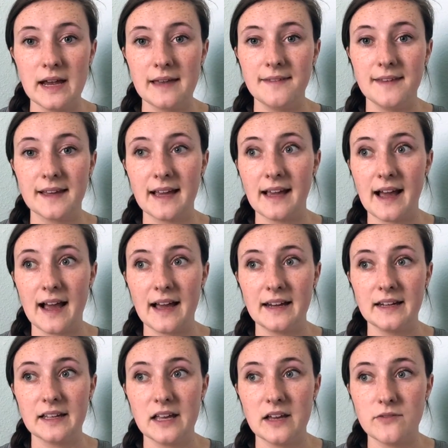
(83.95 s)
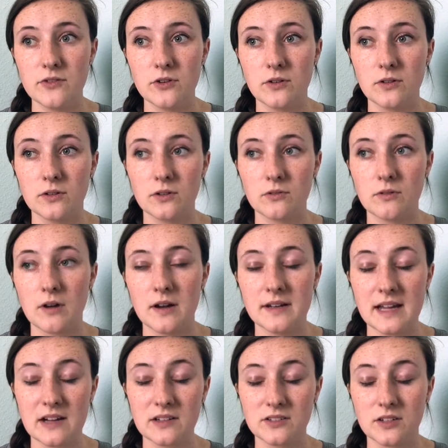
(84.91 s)
and they can kind of give you a little
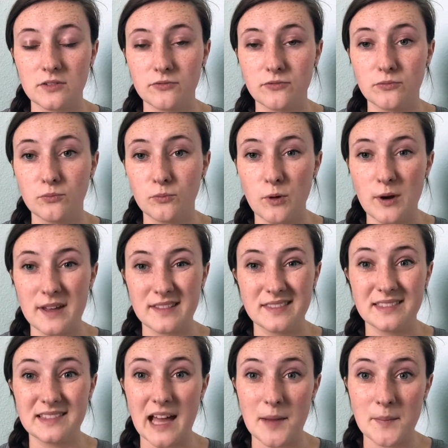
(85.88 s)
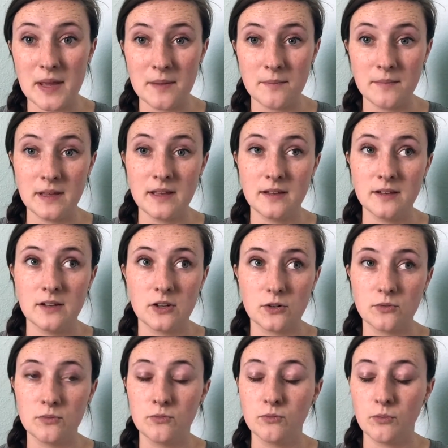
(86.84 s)
rundown on what that may mean
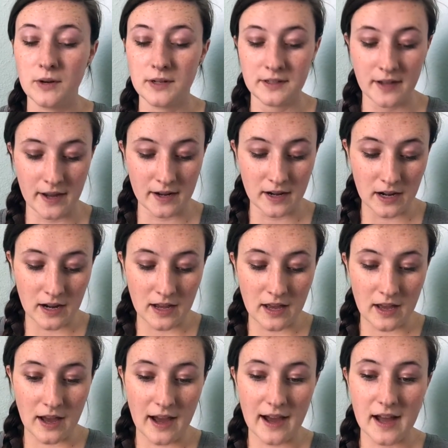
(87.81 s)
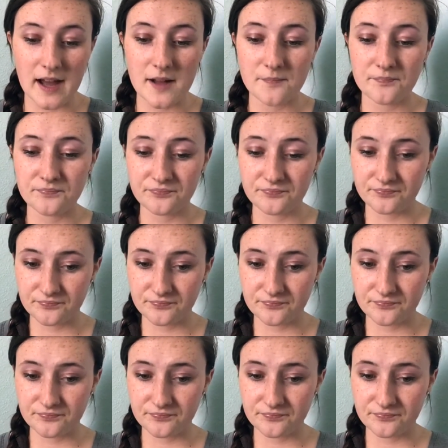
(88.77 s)
or whatnot. Um,